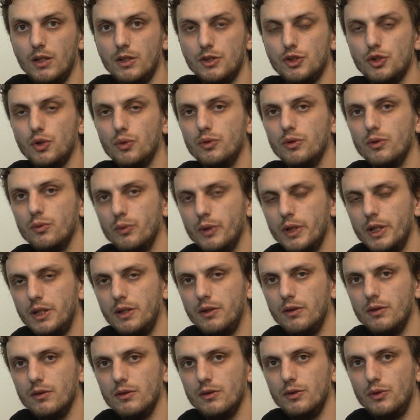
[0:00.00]
So the
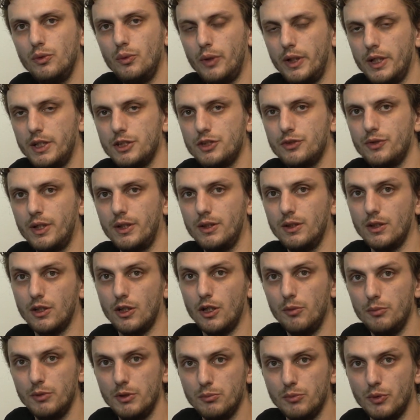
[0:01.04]
way to extract the
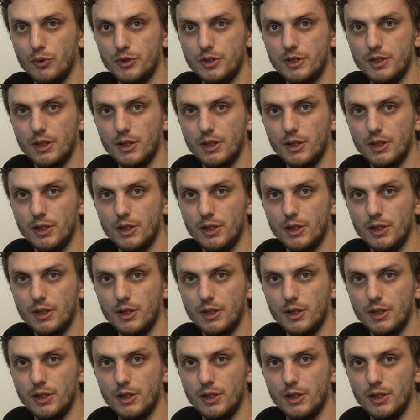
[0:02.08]
common mode